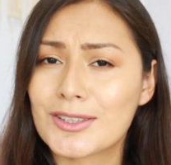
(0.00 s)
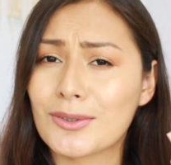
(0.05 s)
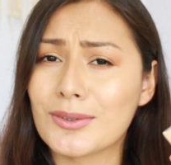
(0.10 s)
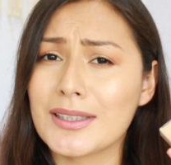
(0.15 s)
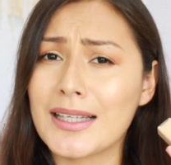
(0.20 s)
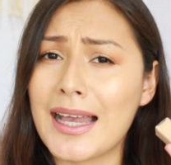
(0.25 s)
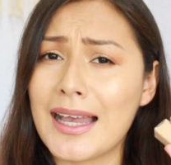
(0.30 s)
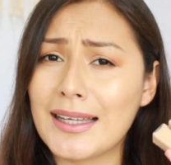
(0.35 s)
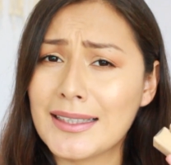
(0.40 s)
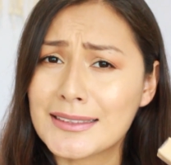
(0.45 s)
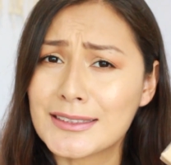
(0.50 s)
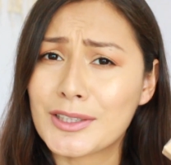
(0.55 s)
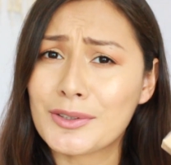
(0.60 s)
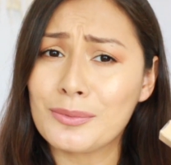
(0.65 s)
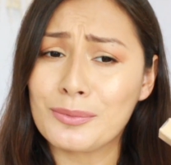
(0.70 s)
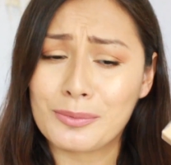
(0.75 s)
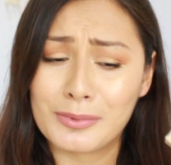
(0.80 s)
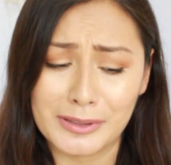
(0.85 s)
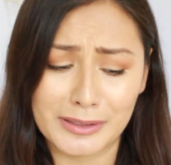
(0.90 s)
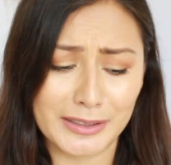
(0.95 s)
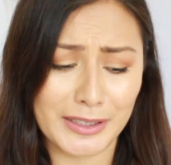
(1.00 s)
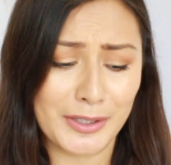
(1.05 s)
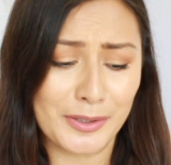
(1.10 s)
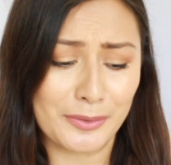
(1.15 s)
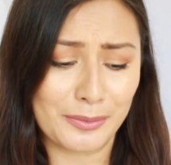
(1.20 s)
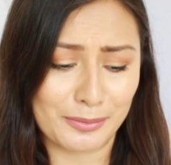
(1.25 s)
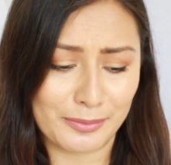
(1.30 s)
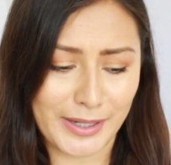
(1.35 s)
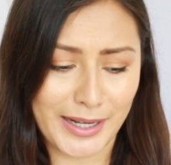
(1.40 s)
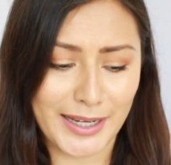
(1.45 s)
so it has a really
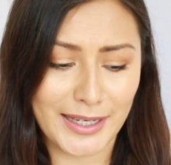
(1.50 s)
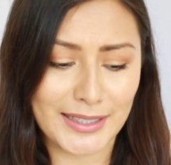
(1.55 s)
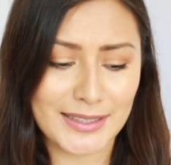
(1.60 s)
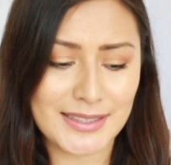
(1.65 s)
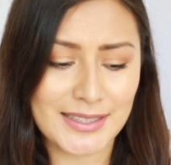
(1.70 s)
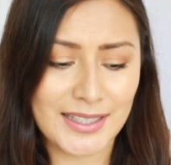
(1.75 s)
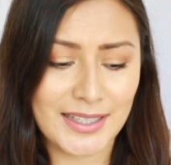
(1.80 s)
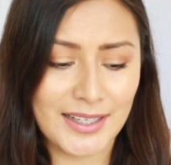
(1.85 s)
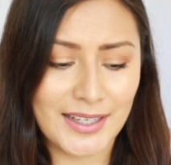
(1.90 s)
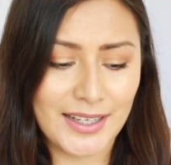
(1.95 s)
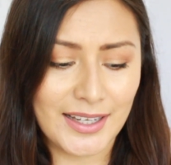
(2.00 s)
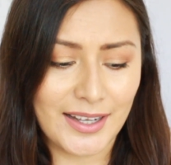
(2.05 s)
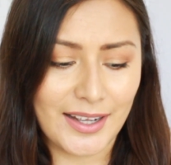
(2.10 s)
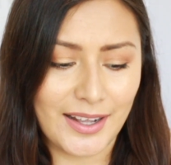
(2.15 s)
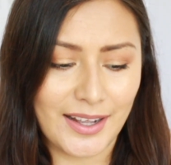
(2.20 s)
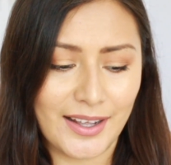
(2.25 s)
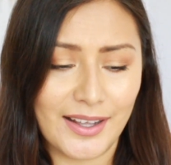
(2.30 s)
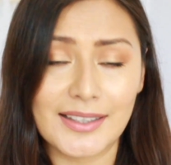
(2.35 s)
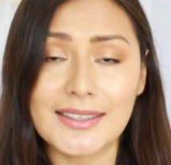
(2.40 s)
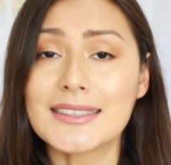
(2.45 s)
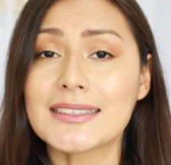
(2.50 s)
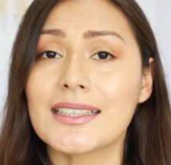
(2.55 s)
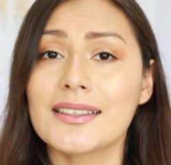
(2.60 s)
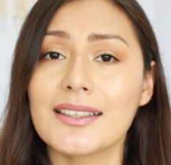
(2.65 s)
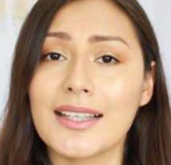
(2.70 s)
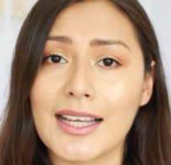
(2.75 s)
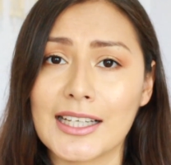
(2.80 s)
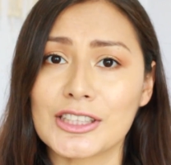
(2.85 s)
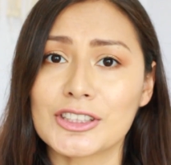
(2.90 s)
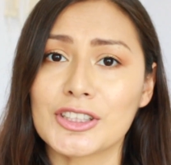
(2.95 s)
great
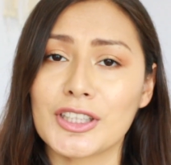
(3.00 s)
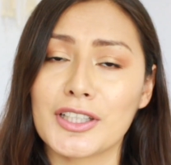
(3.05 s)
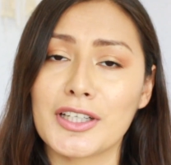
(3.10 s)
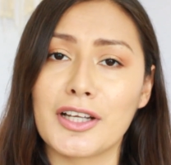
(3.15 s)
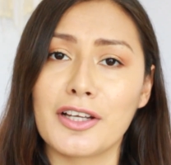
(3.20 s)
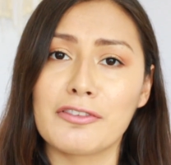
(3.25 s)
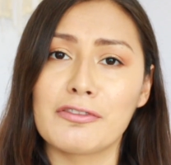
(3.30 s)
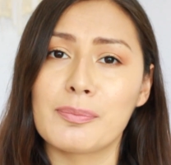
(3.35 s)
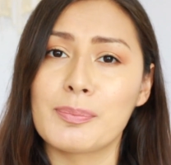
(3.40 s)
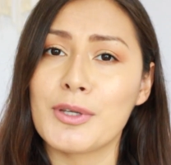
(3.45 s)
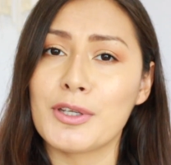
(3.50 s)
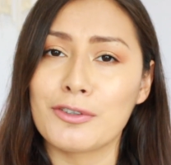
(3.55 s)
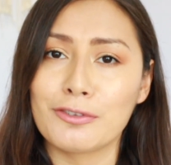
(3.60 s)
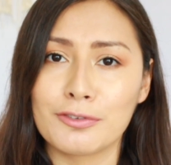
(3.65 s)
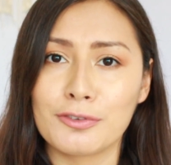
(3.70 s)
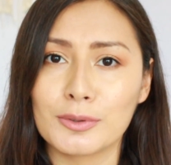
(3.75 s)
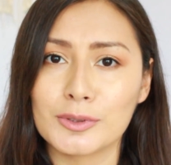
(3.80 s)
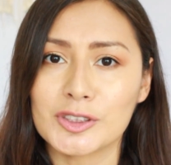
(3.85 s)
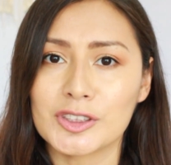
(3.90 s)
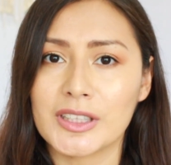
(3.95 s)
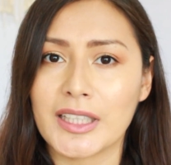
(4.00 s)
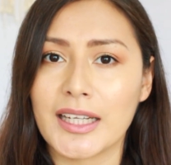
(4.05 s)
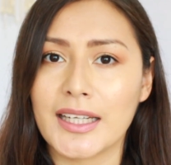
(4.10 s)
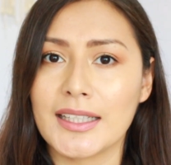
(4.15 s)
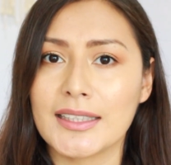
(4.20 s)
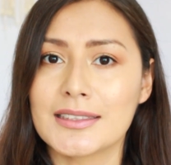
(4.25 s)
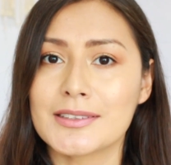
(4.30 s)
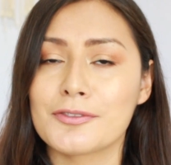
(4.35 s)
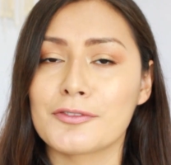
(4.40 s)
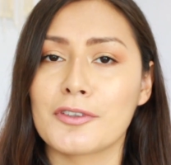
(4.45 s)
selection of beautiful
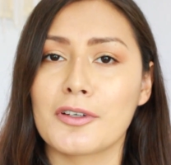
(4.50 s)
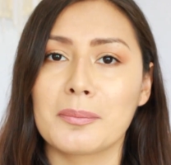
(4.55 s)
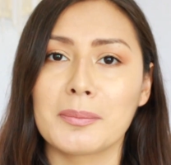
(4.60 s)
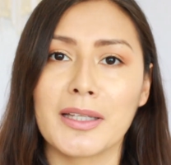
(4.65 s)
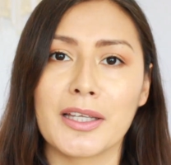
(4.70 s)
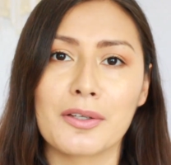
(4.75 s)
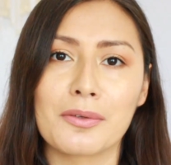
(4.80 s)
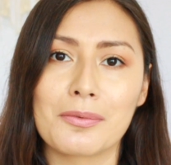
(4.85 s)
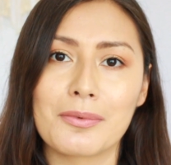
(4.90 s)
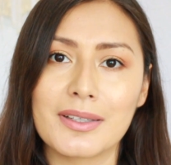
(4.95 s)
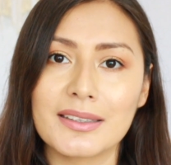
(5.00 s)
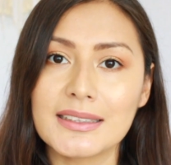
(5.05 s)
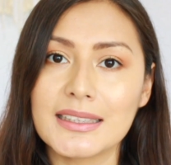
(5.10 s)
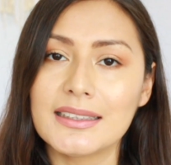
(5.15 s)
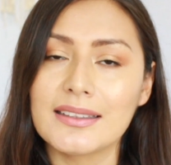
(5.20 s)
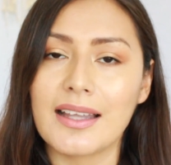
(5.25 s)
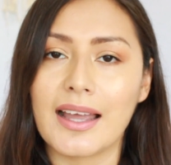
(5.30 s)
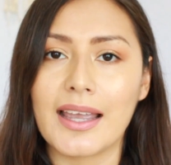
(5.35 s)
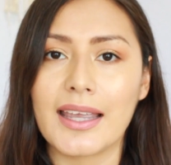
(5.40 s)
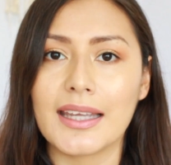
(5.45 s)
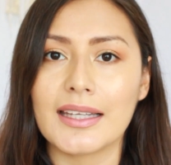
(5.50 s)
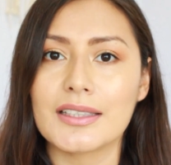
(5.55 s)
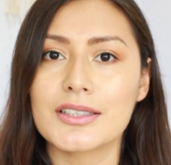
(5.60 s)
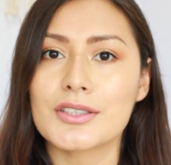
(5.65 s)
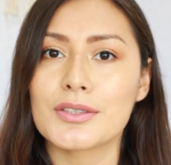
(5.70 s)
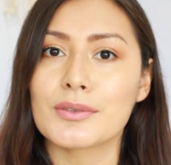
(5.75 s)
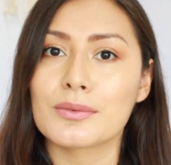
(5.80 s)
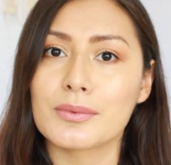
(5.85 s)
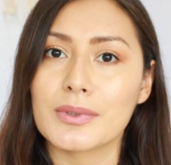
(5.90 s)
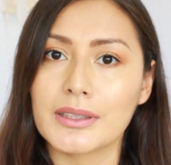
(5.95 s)
shades from like really light
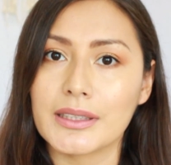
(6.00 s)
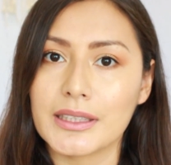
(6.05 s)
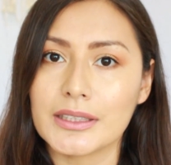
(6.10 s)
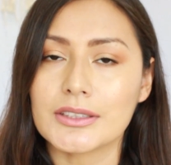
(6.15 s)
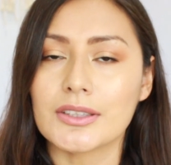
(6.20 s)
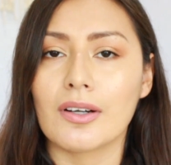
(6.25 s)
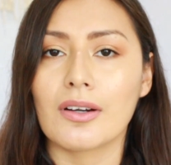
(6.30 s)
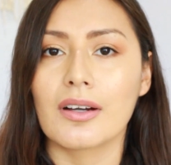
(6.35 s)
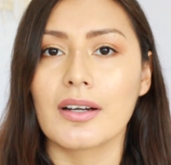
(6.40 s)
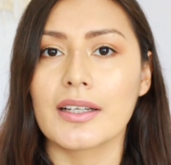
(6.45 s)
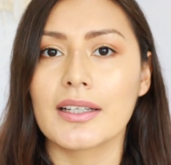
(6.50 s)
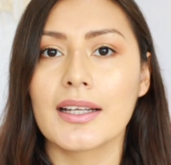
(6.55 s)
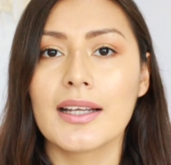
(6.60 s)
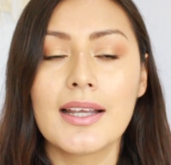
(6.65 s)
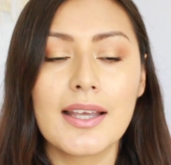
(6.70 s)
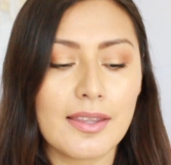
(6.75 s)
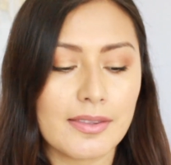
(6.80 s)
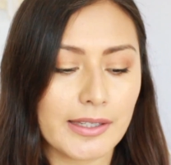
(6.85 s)
to really dark.